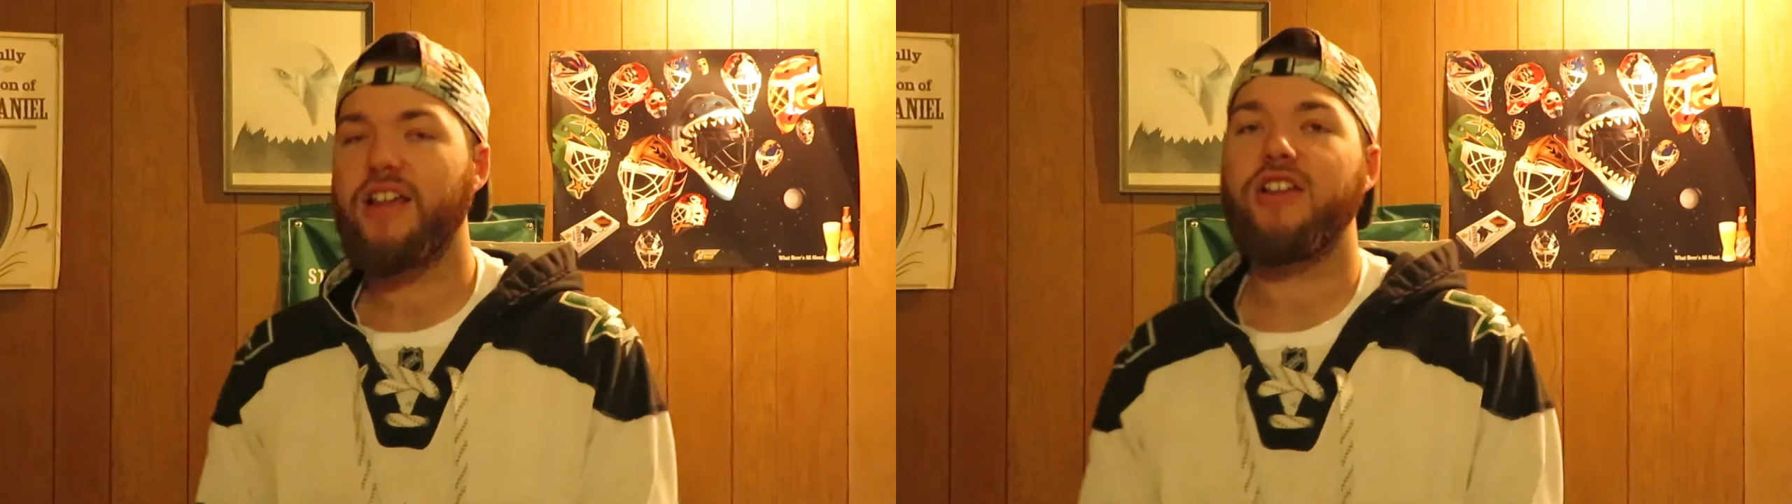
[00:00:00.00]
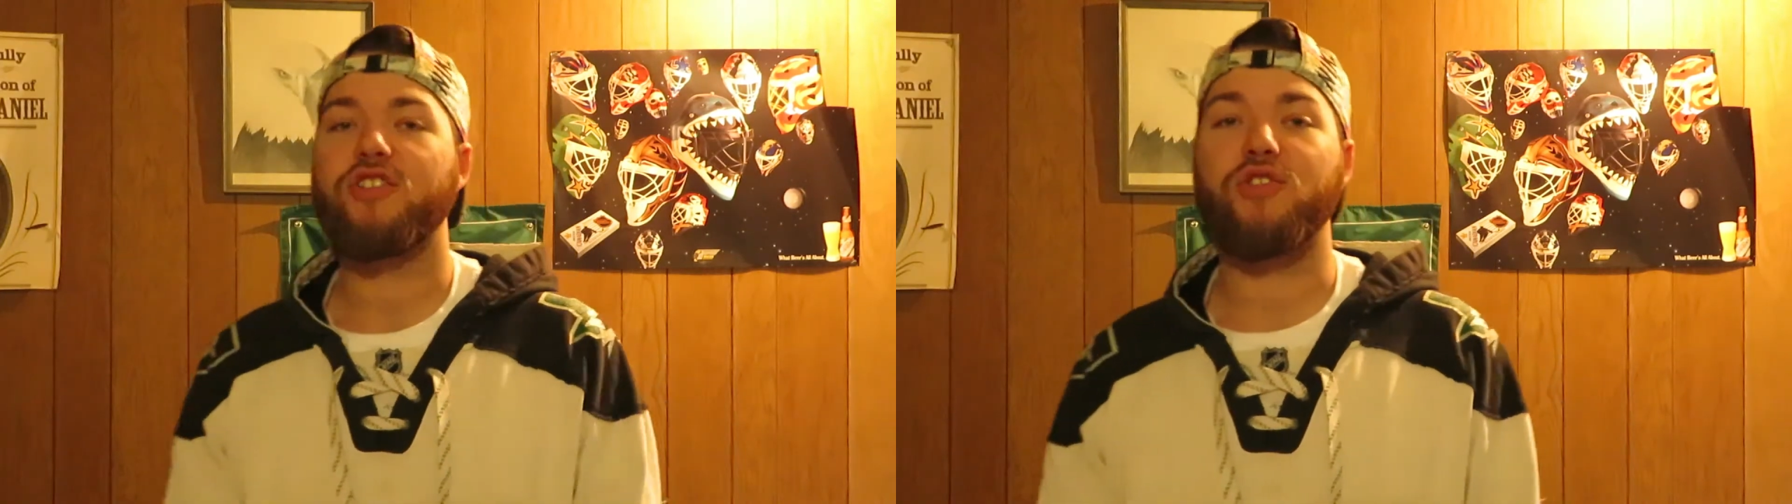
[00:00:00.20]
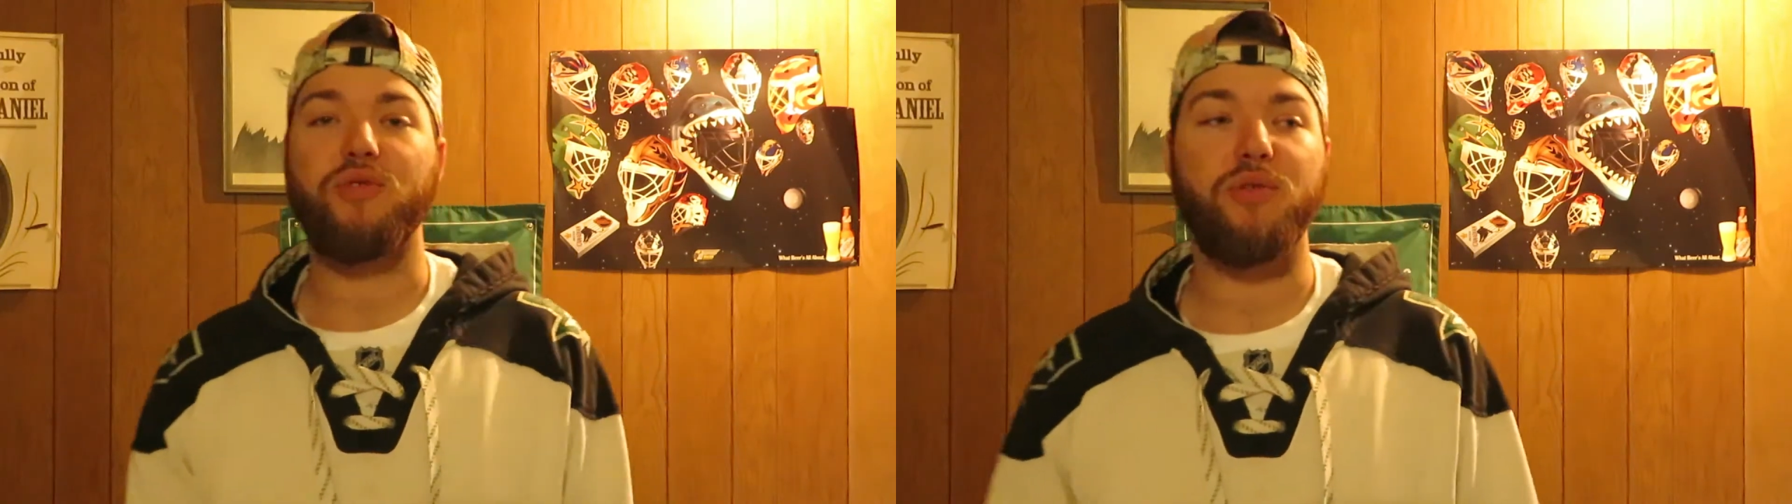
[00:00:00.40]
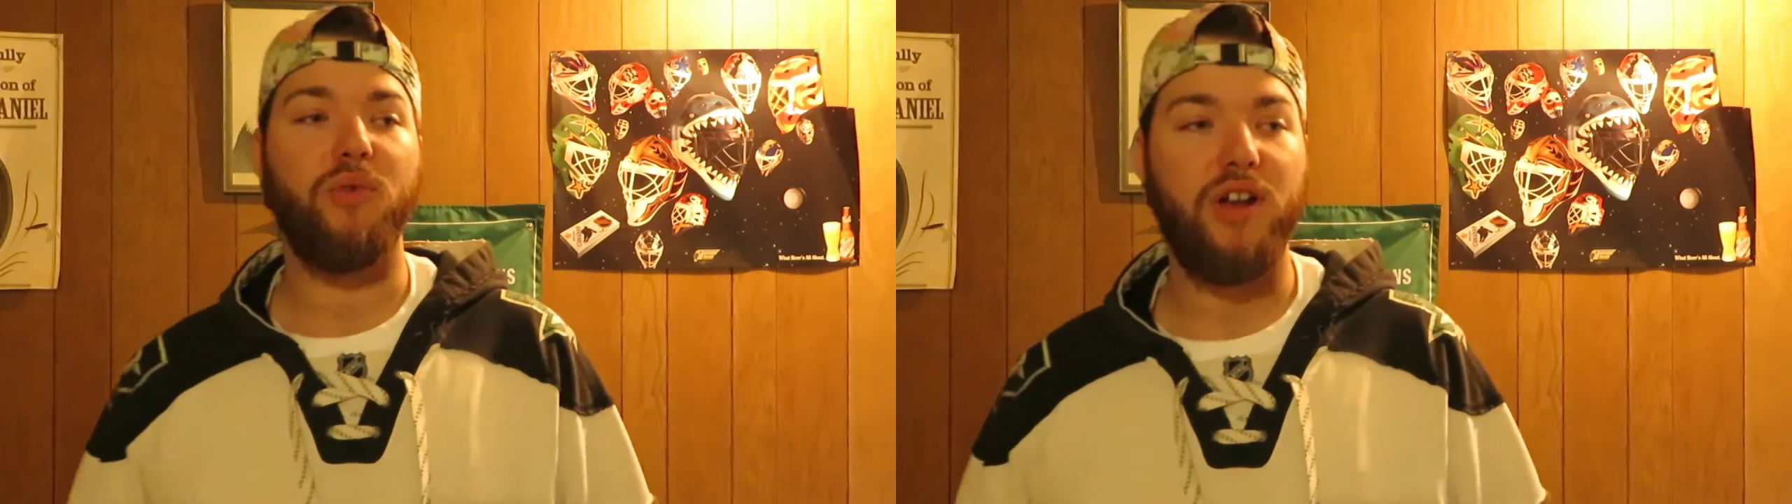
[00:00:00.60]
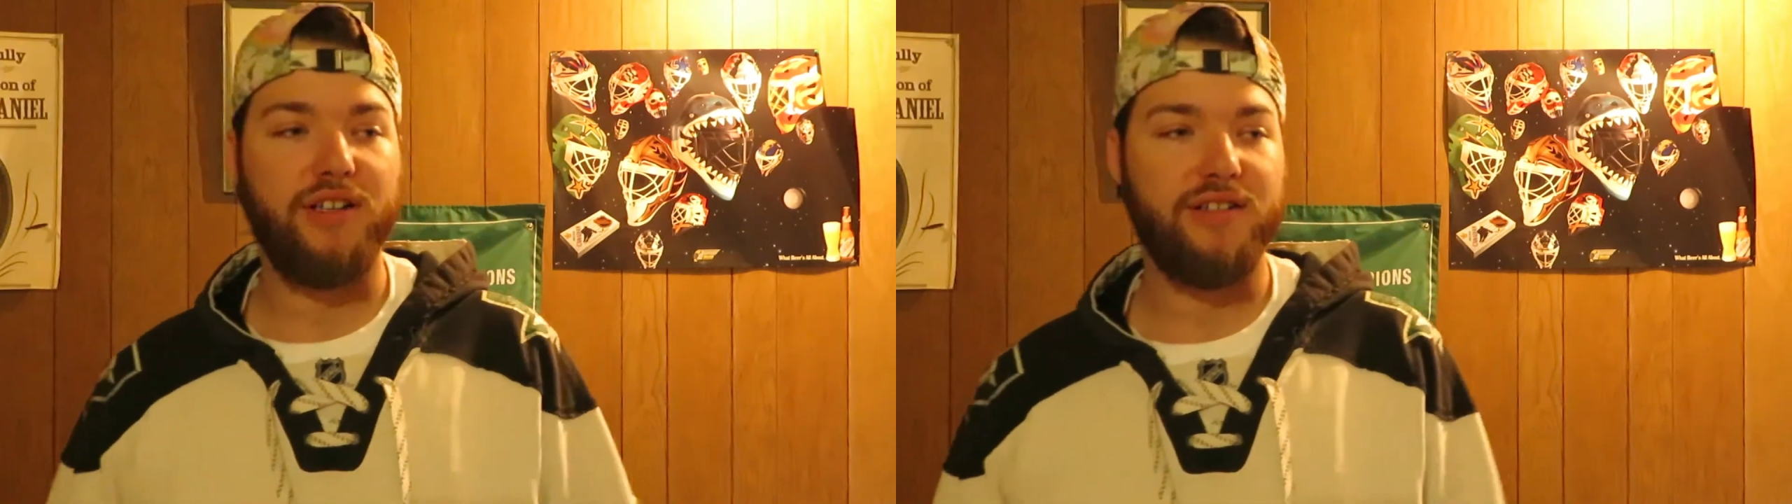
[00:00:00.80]
It's
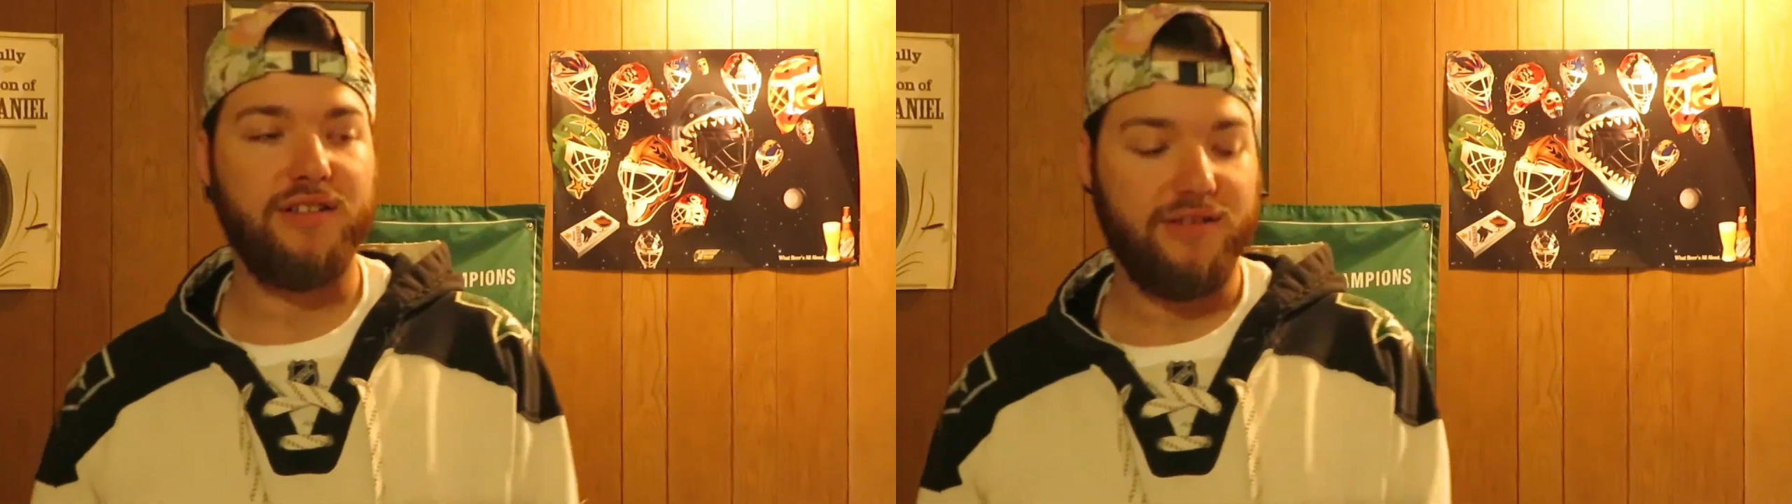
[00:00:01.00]
3-1.